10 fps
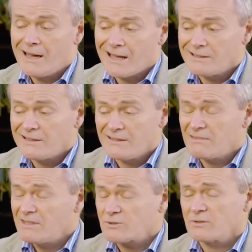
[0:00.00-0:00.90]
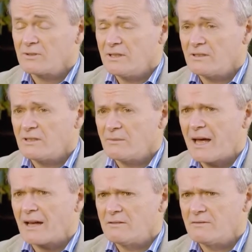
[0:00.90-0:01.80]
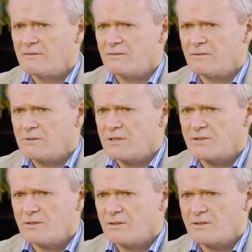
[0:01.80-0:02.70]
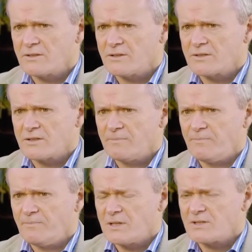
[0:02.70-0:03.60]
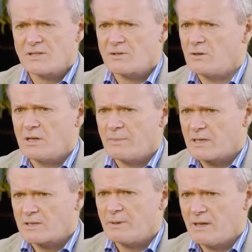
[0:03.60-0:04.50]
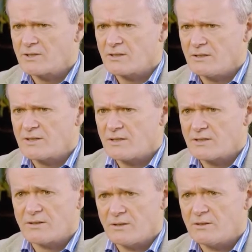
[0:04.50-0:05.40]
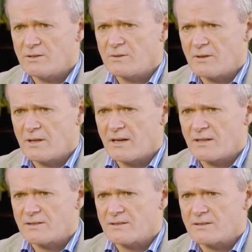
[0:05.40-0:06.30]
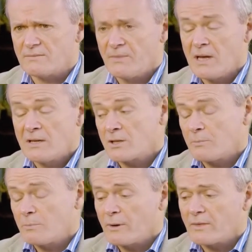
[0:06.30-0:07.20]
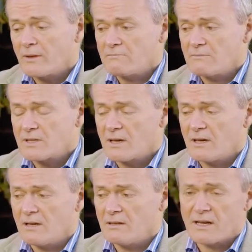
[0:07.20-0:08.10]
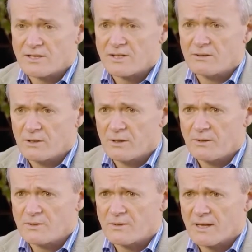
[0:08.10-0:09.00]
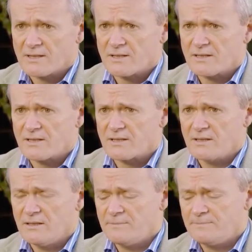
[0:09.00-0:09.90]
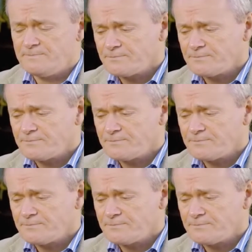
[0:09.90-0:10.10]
And literally on the back of the research, it's just gone up exponentially since the early 2000s. To the point that, say, last year alone, 2016,